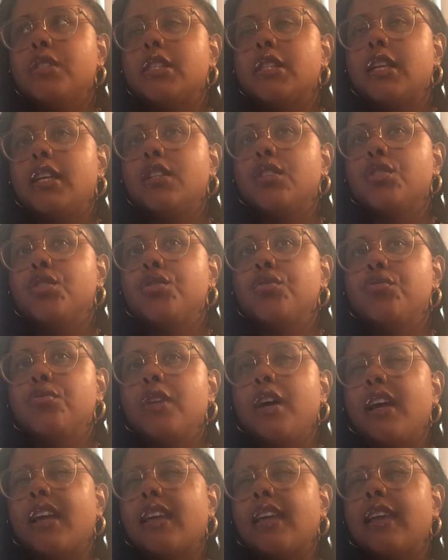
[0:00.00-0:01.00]
and you
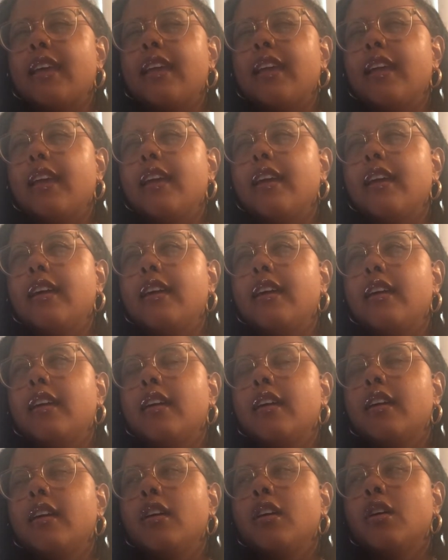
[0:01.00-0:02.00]
not getting
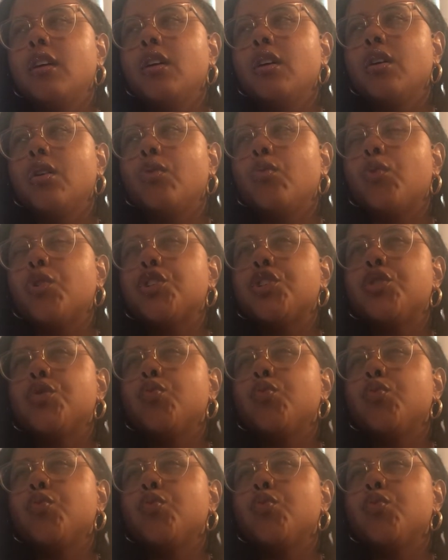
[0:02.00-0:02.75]
what you